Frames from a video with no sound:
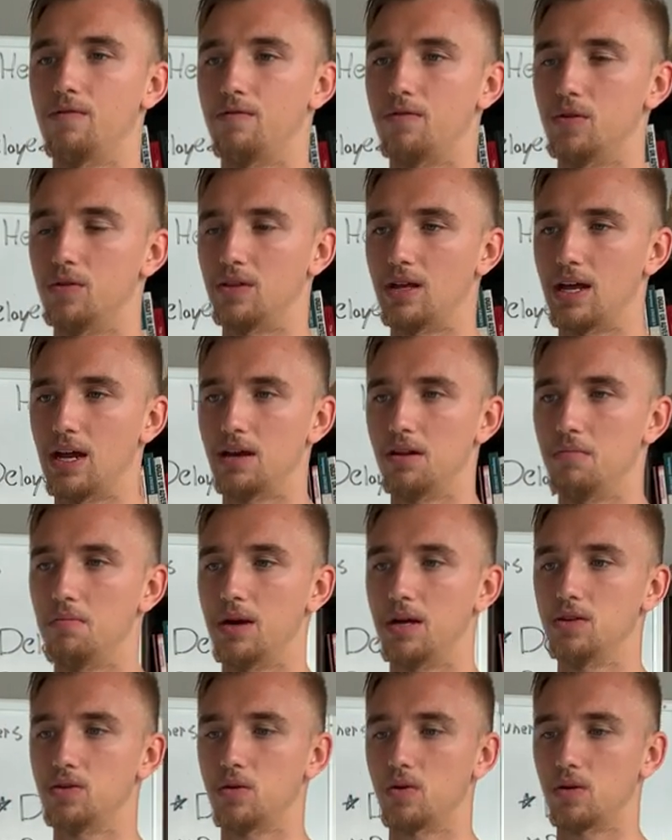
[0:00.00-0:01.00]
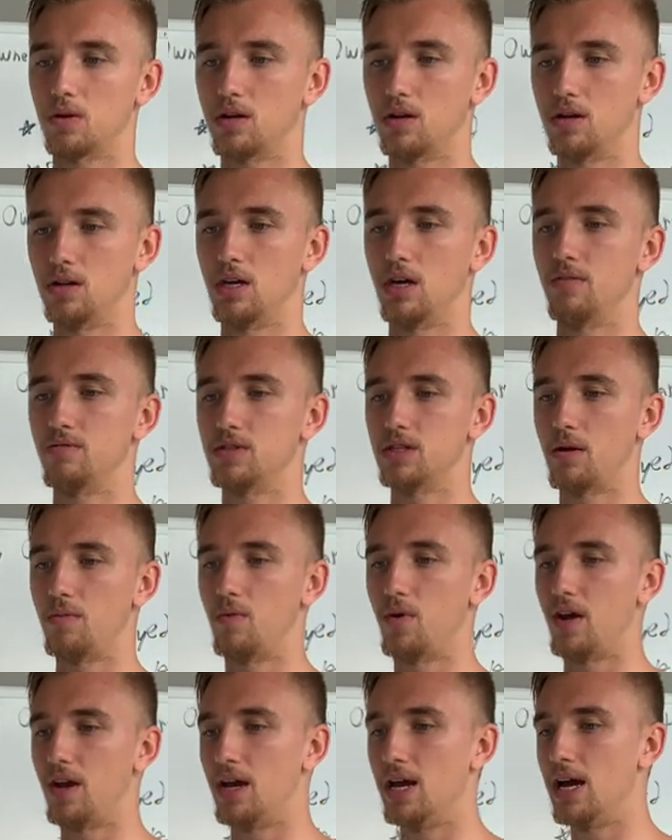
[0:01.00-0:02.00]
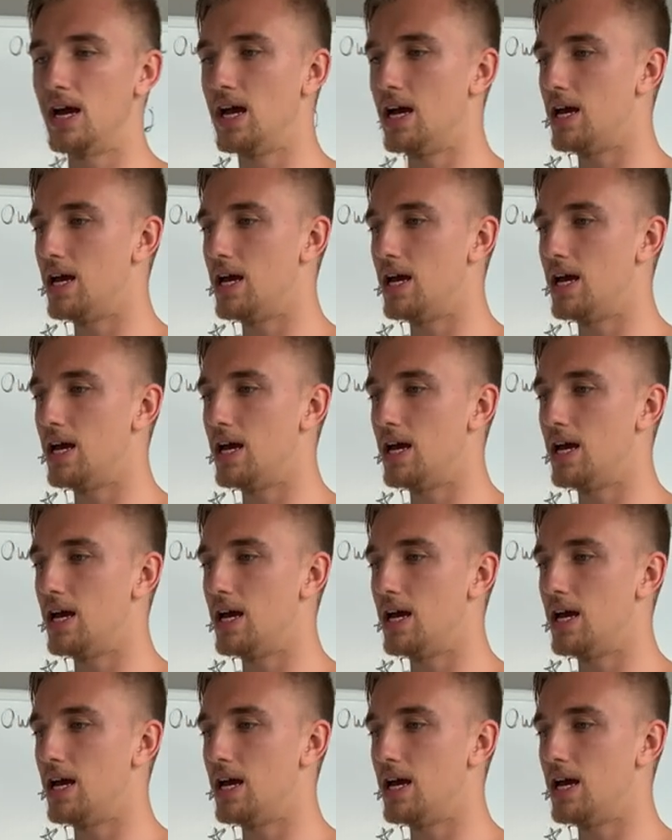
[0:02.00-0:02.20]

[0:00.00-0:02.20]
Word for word: fruit that any mentor could give someone,